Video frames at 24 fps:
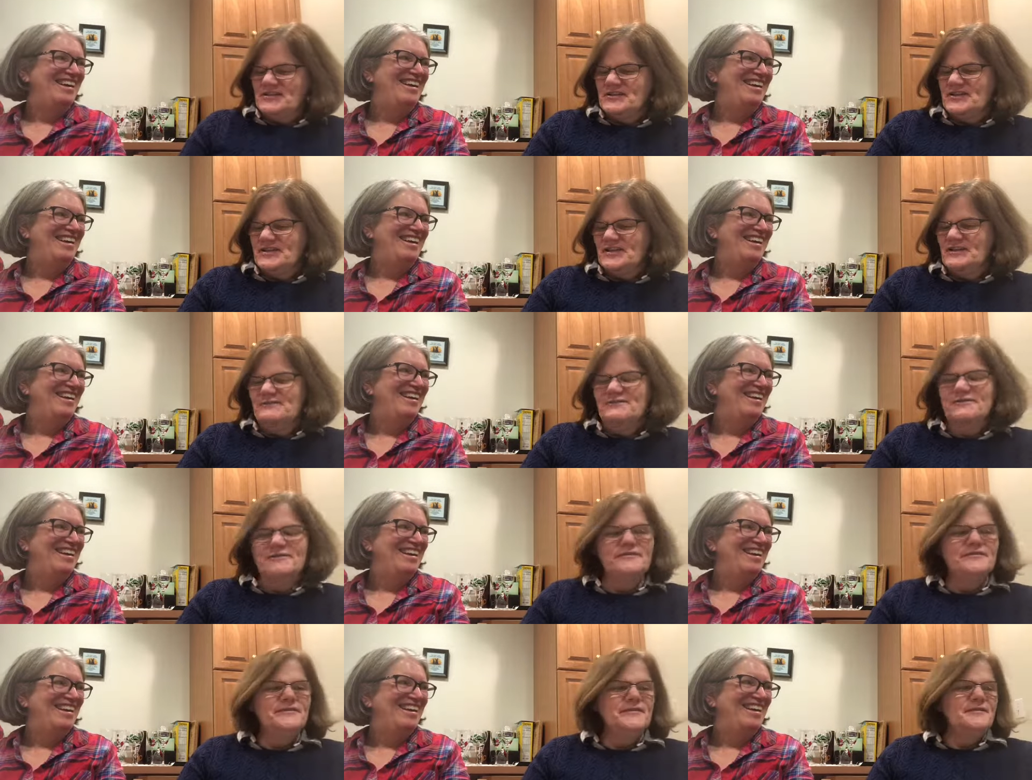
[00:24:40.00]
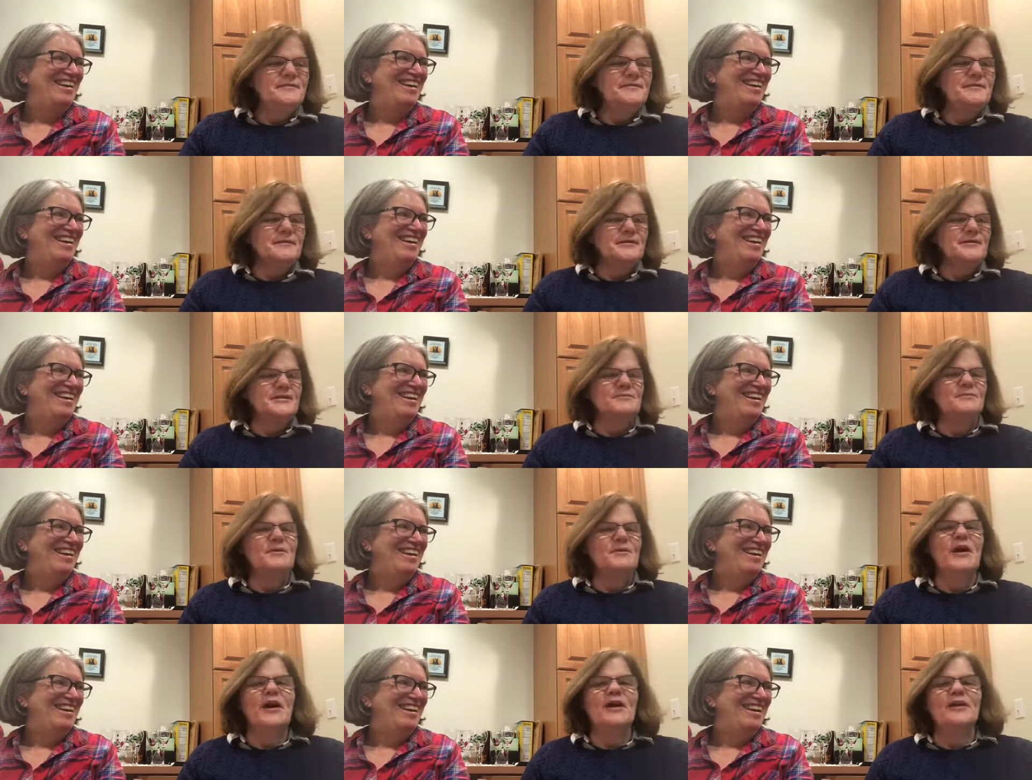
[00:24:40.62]
Speaker 1: some of them are
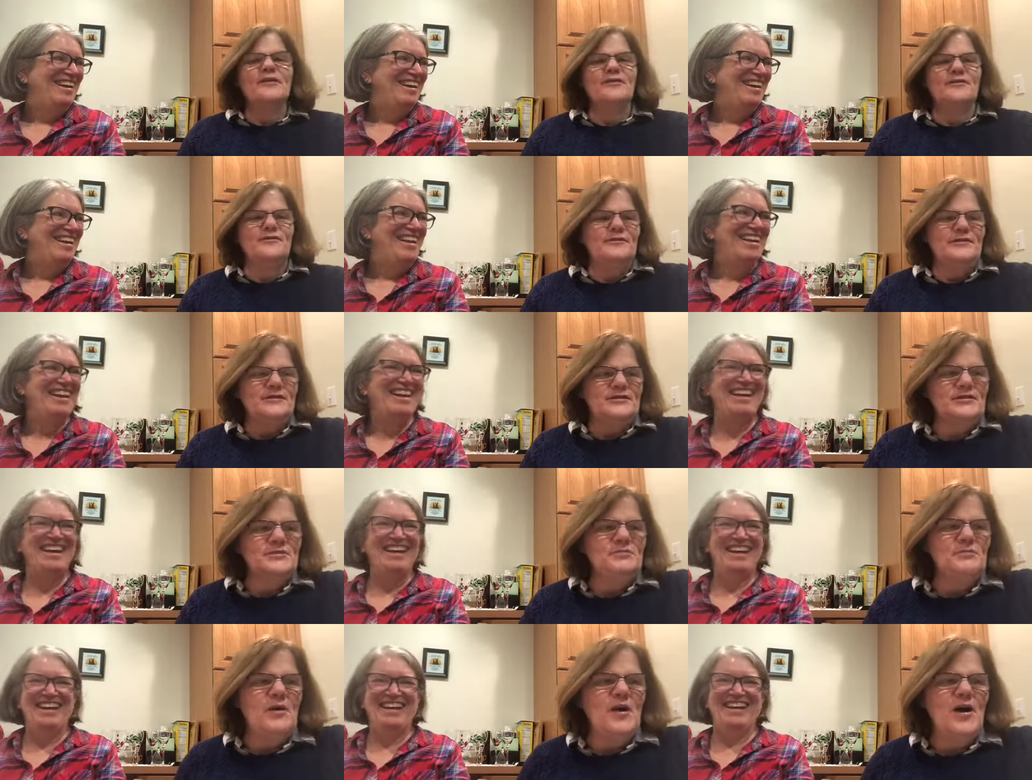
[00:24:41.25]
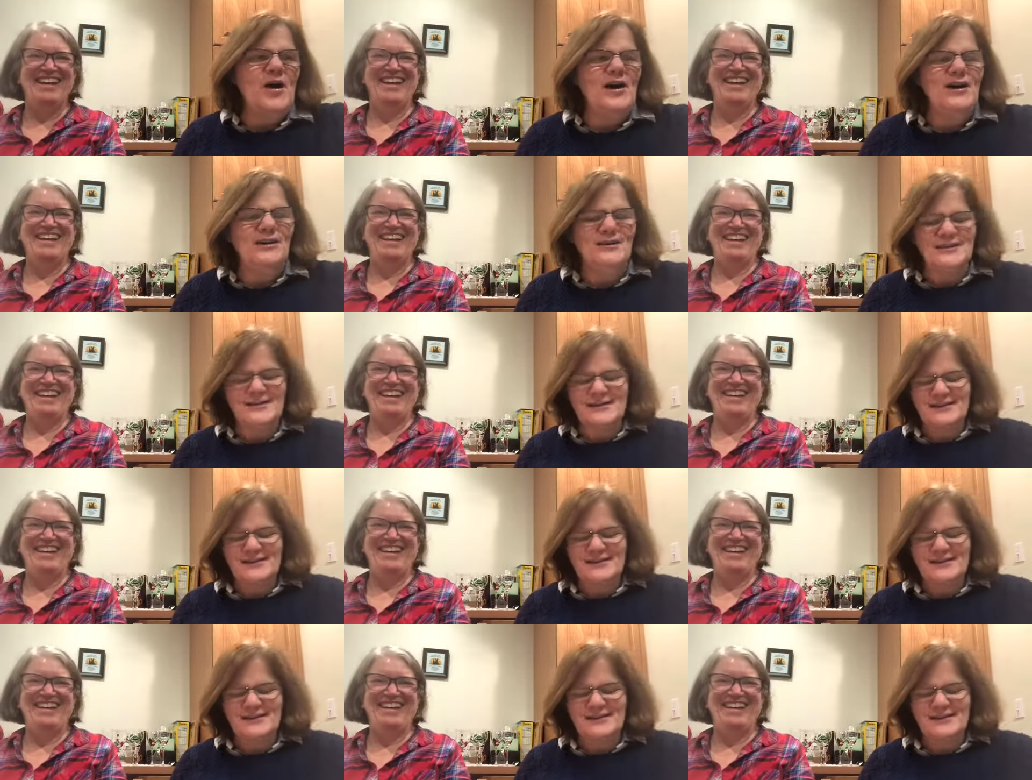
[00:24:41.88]
smaller than smalls.